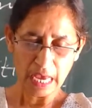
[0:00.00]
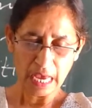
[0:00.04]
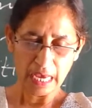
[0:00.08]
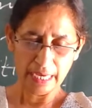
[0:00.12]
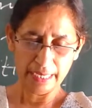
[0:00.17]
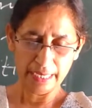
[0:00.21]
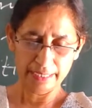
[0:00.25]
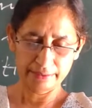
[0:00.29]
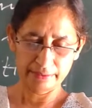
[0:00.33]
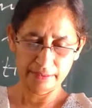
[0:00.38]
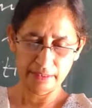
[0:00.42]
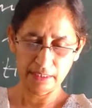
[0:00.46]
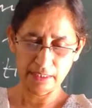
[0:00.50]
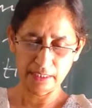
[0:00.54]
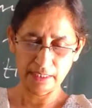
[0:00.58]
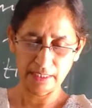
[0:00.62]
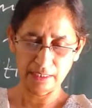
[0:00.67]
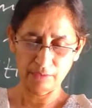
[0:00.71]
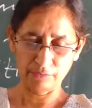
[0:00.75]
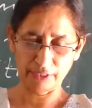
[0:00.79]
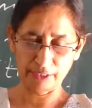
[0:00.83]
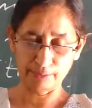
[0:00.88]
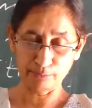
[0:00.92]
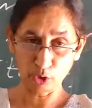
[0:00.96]
And
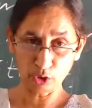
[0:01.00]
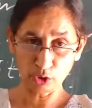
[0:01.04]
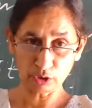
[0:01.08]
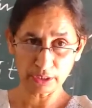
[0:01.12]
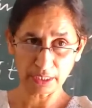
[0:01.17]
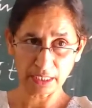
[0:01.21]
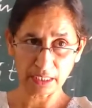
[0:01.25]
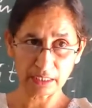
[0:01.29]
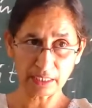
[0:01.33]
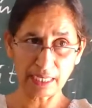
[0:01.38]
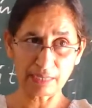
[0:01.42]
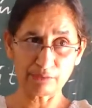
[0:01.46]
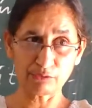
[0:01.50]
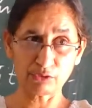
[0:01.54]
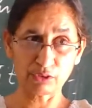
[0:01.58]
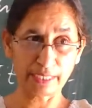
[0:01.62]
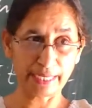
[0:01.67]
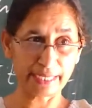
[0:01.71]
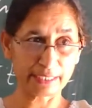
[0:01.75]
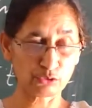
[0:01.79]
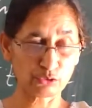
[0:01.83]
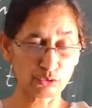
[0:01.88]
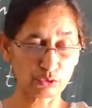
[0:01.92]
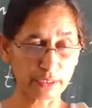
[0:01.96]
one more thing I would
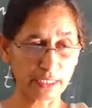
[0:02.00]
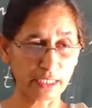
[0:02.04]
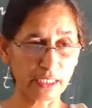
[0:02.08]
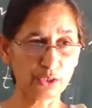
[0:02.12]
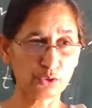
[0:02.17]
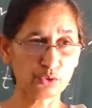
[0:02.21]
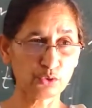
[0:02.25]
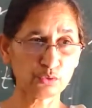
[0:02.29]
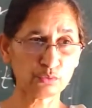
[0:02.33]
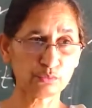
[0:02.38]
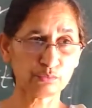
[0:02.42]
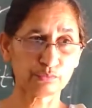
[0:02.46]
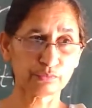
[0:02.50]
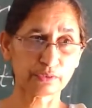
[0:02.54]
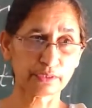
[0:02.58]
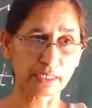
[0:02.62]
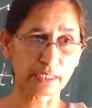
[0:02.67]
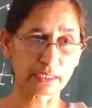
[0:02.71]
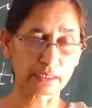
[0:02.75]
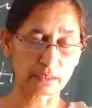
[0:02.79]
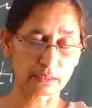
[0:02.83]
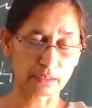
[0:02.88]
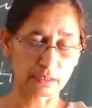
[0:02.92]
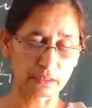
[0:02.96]
like to tell you
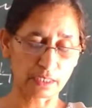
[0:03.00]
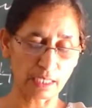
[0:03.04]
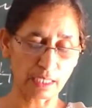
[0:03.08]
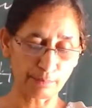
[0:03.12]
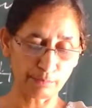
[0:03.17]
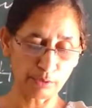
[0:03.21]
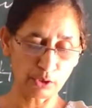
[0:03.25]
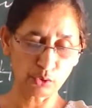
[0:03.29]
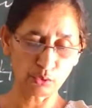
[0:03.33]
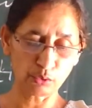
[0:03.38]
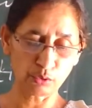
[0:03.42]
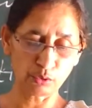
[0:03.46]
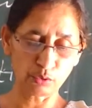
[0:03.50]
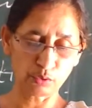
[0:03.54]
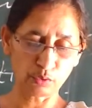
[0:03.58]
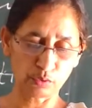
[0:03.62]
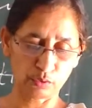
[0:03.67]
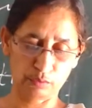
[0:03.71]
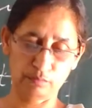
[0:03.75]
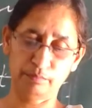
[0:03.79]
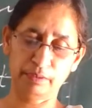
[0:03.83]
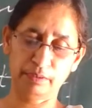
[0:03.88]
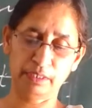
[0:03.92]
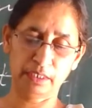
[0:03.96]
that
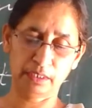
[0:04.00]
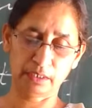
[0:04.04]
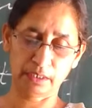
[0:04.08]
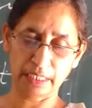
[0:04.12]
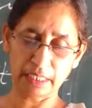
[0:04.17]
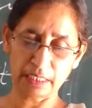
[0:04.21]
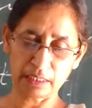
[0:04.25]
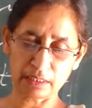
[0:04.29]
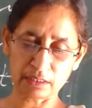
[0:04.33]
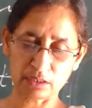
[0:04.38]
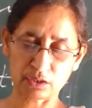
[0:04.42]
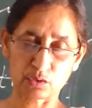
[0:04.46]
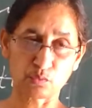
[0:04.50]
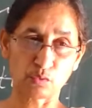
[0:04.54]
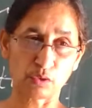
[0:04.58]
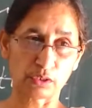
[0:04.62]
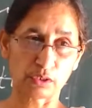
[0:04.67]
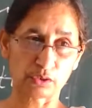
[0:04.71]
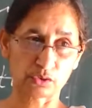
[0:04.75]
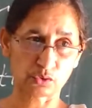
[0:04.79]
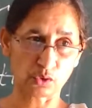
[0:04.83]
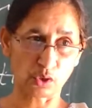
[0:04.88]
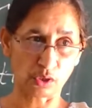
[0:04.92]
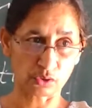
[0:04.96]
W.B. Yeats
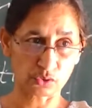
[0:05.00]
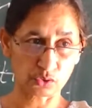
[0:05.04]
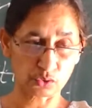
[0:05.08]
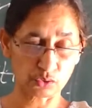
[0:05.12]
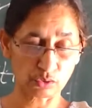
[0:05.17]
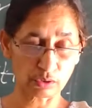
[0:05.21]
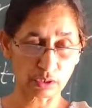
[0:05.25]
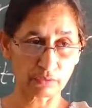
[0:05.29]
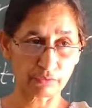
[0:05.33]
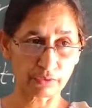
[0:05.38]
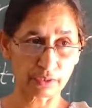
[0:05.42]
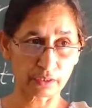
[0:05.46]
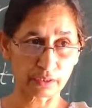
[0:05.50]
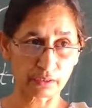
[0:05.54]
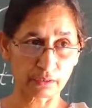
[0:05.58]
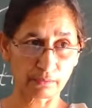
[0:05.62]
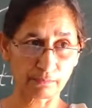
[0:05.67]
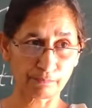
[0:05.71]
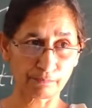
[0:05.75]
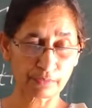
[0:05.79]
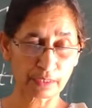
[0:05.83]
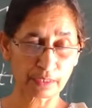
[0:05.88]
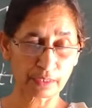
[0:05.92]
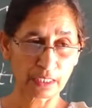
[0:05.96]
was also
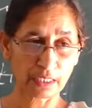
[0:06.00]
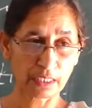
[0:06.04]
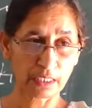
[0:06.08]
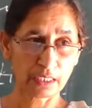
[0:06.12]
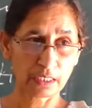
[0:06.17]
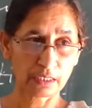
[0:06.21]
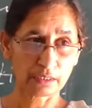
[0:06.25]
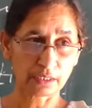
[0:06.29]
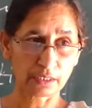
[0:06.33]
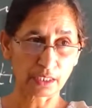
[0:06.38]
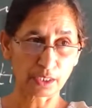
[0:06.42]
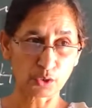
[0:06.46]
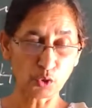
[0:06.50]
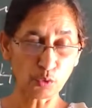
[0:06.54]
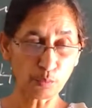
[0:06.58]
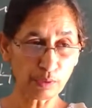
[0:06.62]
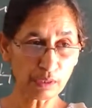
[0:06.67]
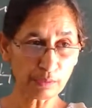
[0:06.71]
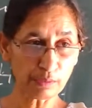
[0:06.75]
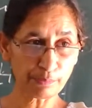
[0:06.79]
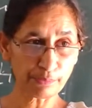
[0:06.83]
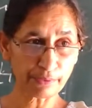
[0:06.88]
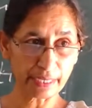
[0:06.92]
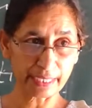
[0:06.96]
given the
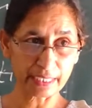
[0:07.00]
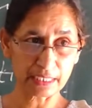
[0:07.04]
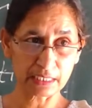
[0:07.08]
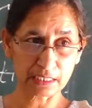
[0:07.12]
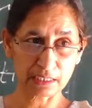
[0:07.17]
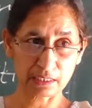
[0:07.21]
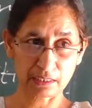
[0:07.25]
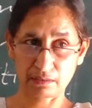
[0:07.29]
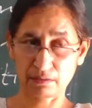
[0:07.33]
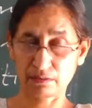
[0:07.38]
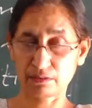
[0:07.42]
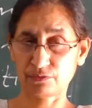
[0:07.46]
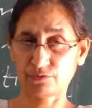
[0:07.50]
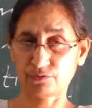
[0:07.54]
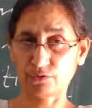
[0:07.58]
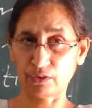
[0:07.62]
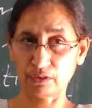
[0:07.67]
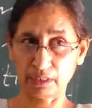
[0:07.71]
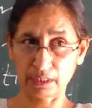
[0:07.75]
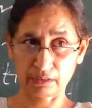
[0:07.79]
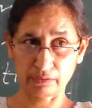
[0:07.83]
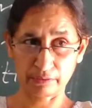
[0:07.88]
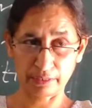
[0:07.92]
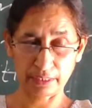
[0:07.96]
Nobel Prize for
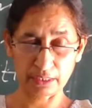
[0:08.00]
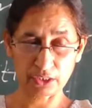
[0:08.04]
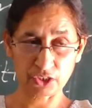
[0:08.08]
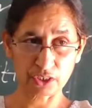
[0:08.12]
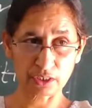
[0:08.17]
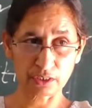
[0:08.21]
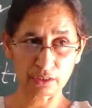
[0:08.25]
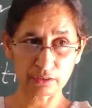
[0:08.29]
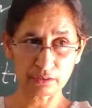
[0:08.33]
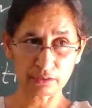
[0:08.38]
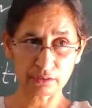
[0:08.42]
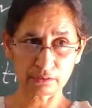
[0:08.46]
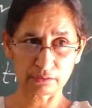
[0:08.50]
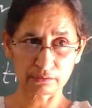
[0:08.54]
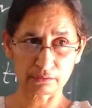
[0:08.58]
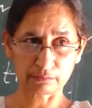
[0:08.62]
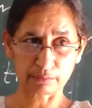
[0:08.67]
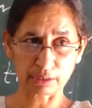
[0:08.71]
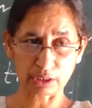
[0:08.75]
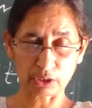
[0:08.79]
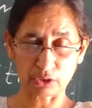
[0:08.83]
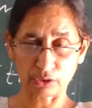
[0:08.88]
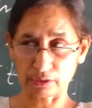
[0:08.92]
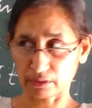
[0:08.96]
Literature
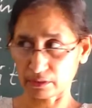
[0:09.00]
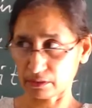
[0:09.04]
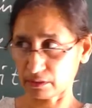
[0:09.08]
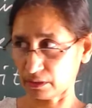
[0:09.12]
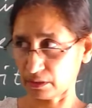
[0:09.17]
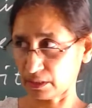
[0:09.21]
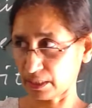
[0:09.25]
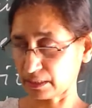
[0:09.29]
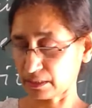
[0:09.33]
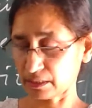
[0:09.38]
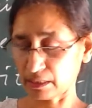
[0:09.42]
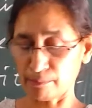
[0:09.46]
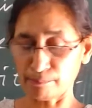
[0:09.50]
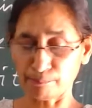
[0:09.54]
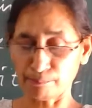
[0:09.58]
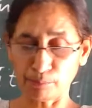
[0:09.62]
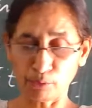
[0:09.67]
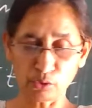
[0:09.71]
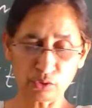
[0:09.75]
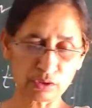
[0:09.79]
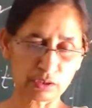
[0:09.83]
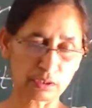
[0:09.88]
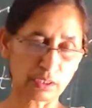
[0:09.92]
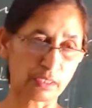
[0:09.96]
because he has
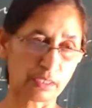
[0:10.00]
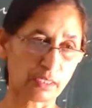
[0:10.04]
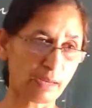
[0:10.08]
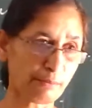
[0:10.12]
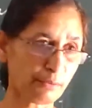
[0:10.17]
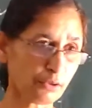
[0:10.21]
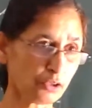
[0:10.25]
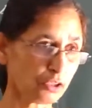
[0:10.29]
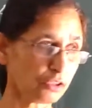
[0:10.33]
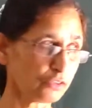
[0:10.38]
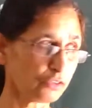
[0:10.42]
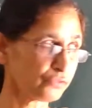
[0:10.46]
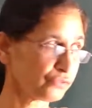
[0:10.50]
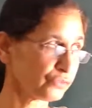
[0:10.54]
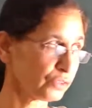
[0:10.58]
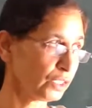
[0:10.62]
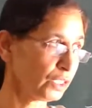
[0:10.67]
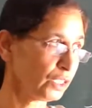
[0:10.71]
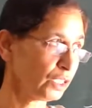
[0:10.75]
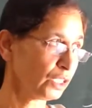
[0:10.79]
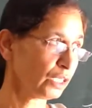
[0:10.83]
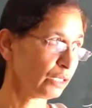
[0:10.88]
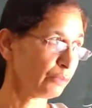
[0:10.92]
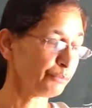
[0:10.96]
composed a number of
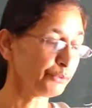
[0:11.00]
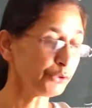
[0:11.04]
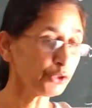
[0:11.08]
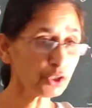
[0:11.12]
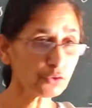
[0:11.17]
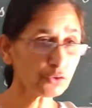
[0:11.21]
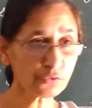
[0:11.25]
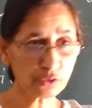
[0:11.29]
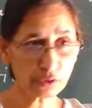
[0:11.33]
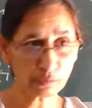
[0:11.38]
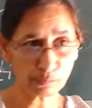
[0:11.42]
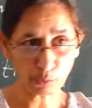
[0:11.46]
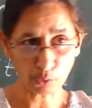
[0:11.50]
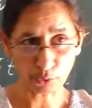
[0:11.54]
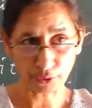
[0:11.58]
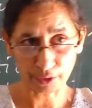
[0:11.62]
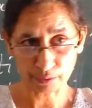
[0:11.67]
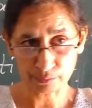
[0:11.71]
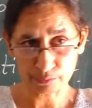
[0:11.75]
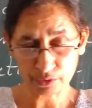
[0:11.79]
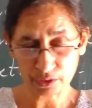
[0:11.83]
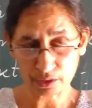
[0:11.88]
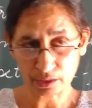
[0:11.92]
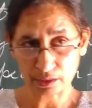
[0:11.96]
beautiful
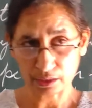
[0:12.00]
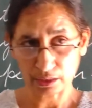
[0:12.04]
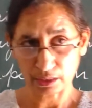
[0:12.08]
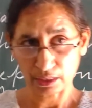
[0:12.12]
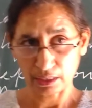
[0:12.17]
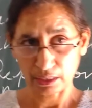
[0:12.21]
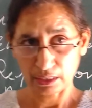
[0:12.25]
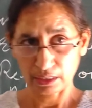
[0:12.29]
poems.